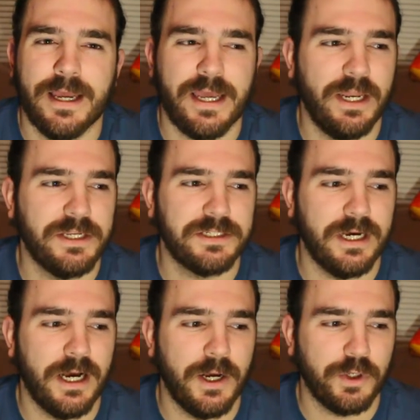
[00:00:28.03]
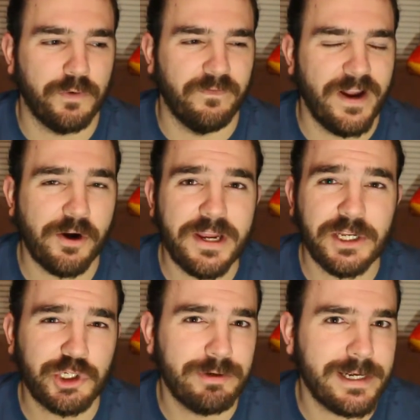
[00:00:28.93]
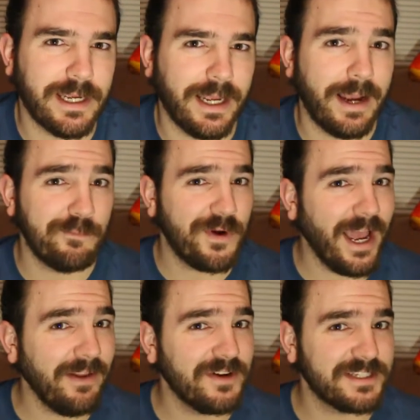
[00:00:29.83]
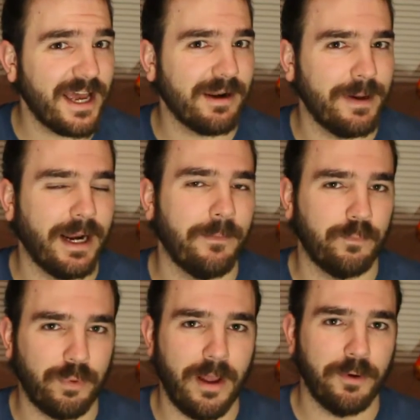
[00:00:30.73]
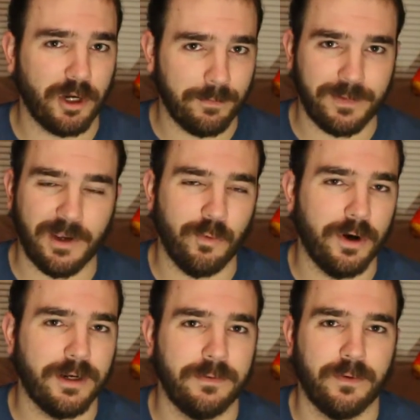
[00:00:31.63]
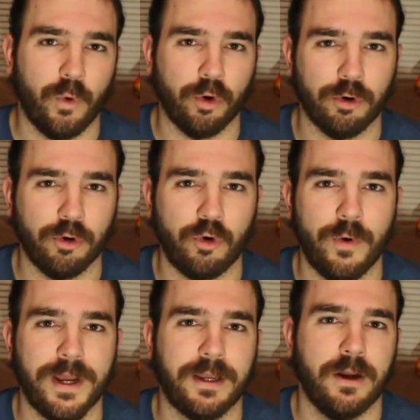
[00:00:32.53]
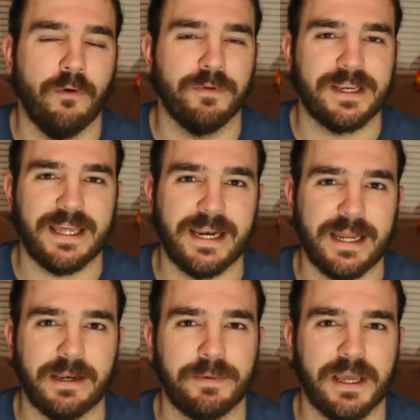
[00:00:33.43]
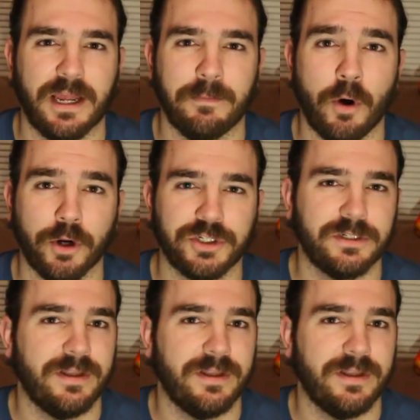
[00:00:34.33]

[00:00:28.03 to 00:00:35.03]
It is very intriguing. I'm kind of excited about it. I'm probably going to get one, order it real quick, hopefully get it in the beginning of March.